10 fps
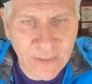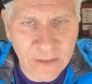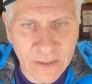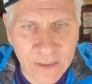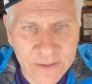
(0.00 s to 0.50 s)

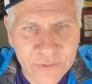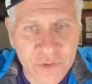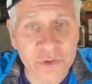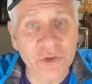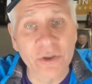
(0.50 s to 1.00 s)

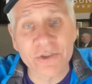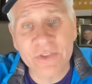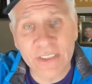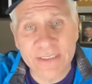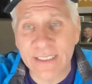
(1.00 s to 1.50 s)
Sergio
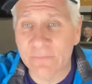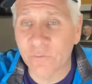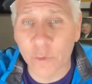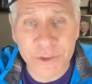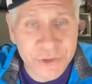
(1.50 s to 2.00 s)
Garcia,
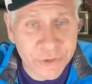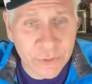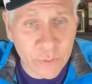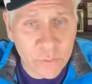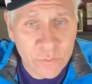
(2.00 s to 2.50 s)

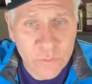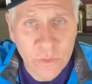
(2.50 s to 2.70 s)
10:42.